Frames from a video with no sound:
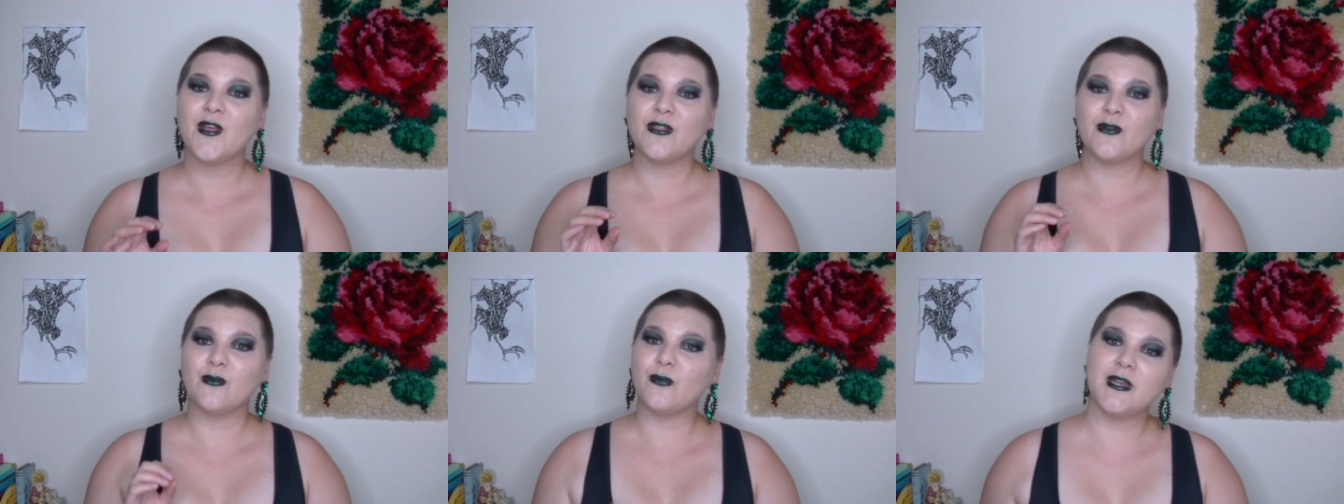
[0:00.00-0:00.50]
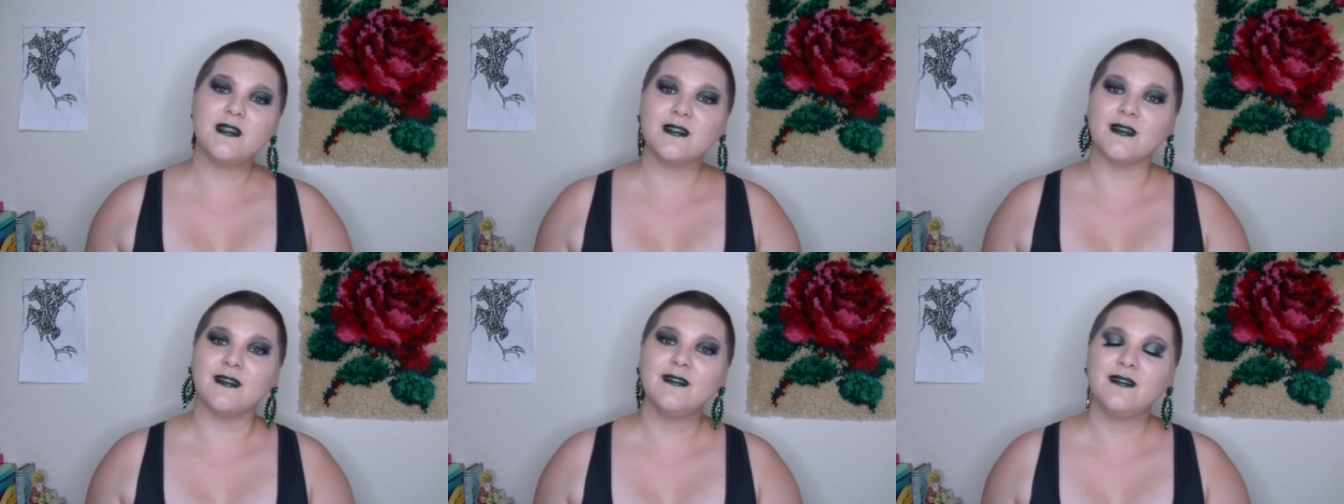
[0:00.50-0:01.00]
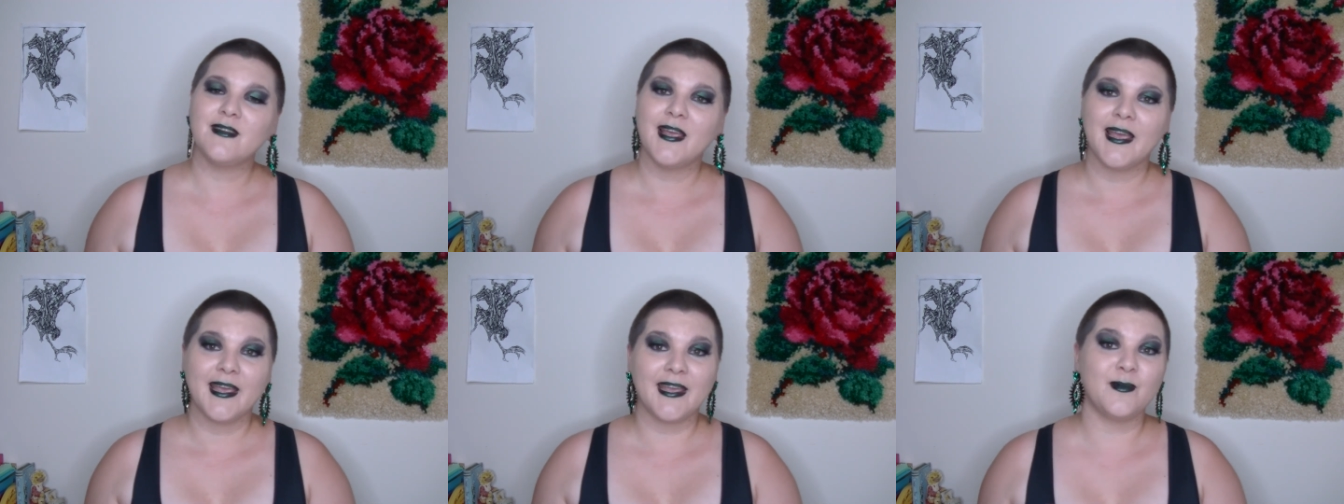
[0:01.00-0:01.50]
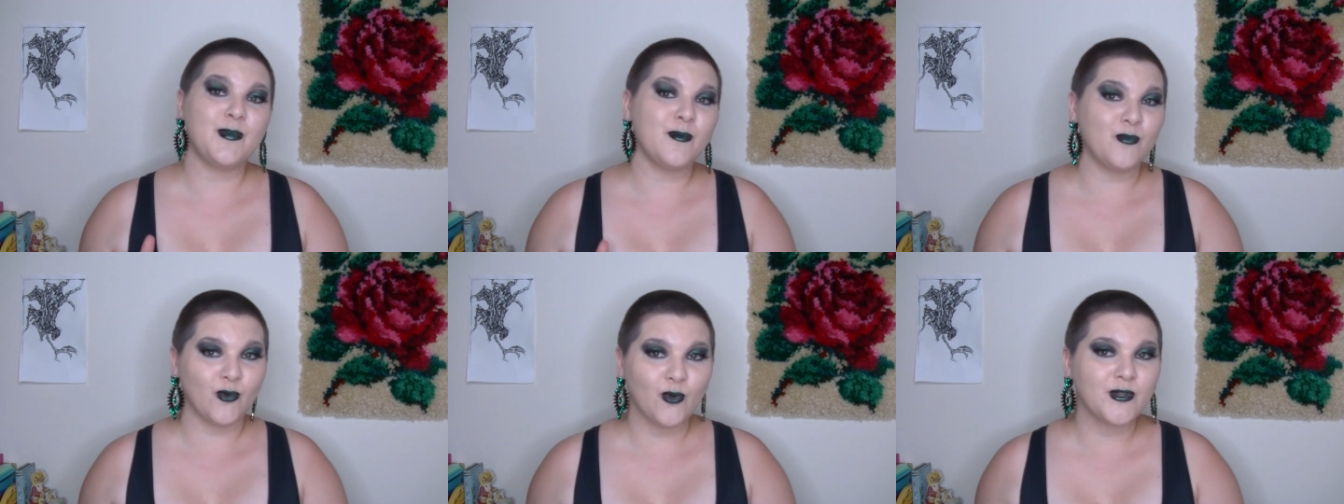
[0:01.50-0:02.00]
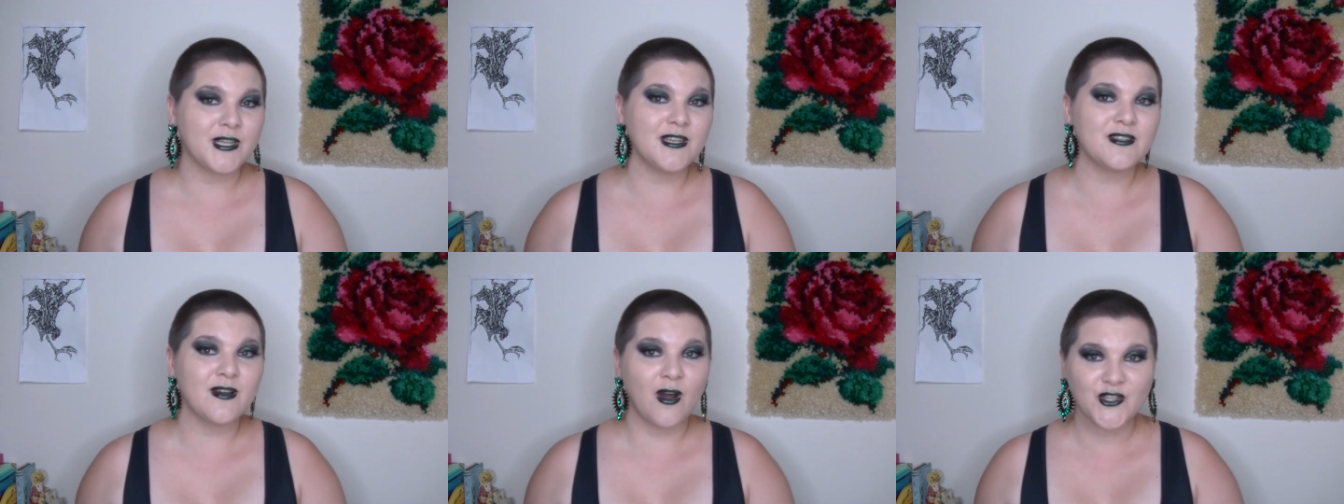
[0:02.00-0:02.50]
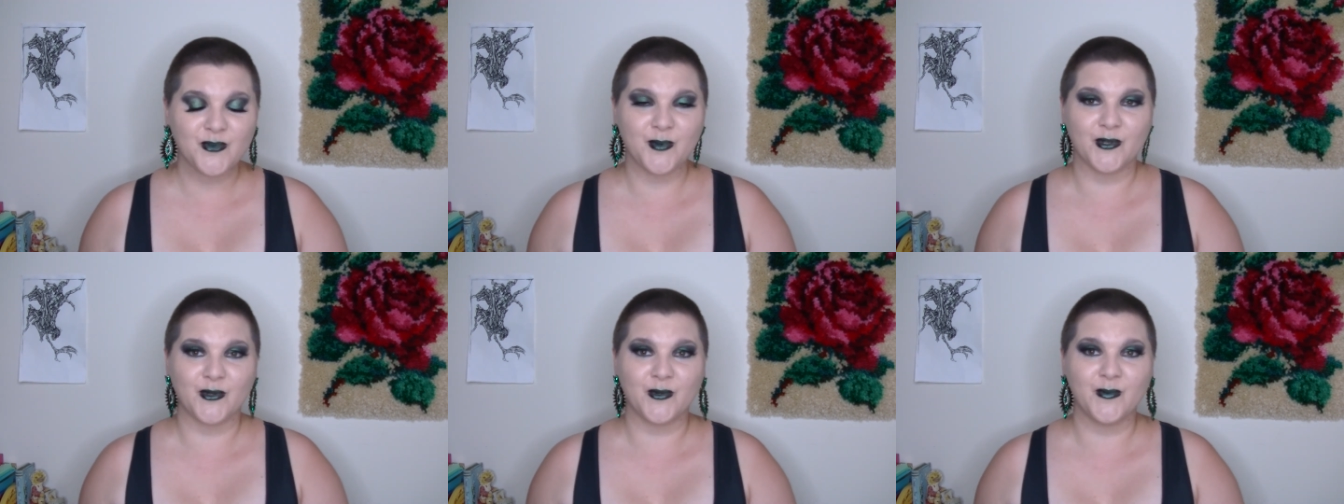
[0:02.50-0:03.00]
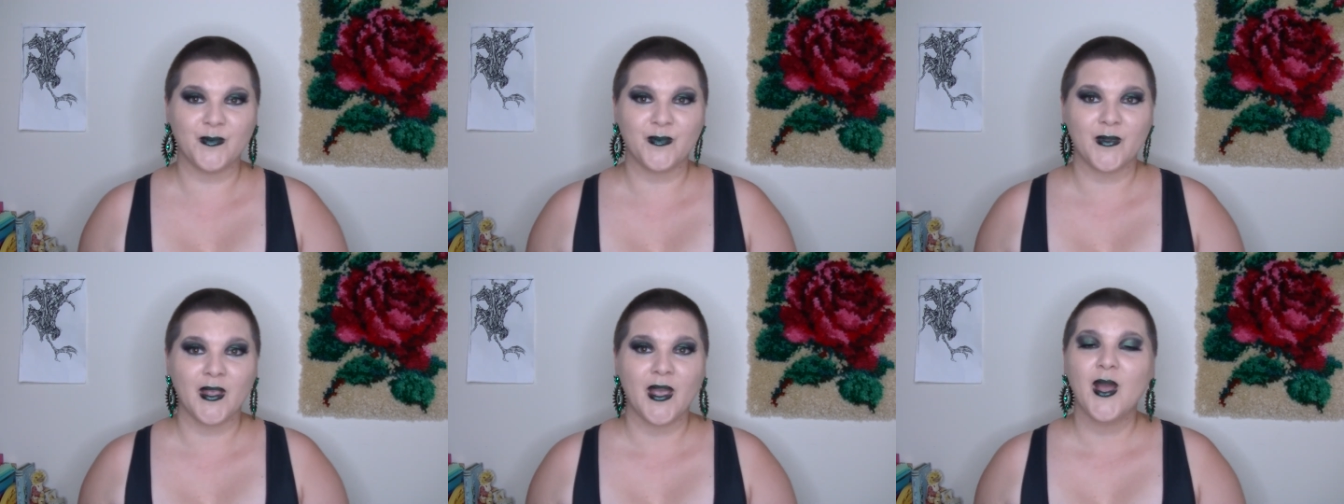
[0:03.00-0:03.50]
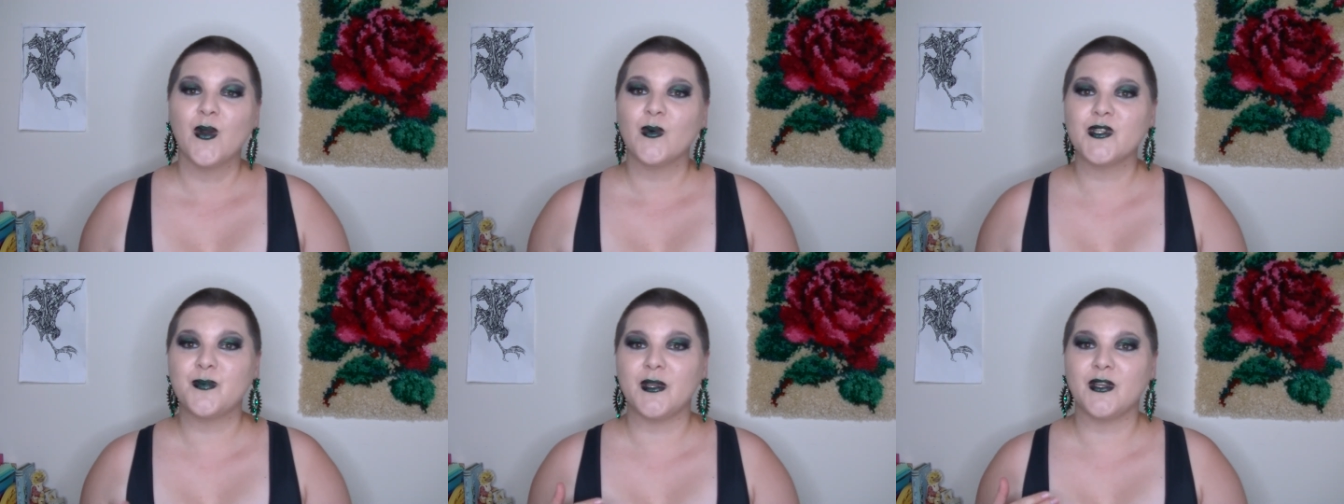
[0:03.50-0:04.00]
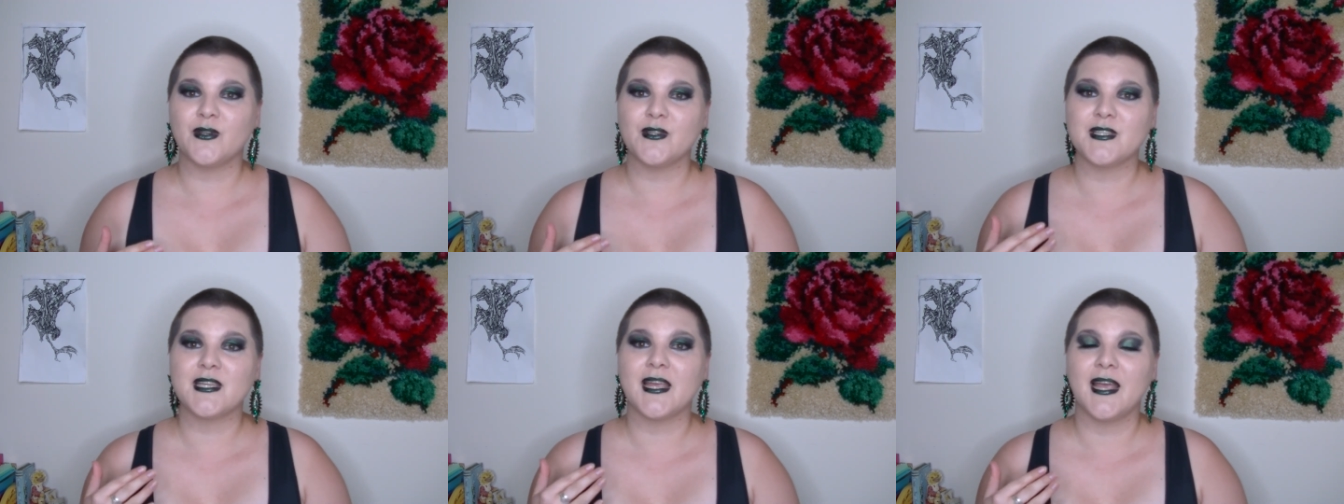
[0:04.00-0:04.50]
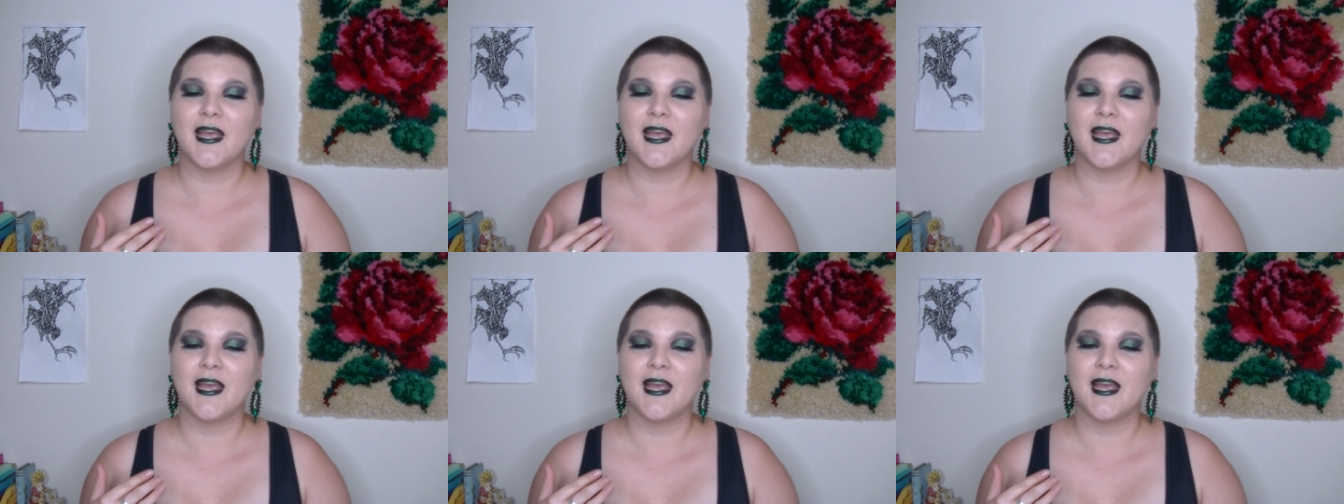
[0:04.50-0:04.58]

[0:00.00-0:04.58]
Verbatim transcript: The reason he had been brought into hospital was because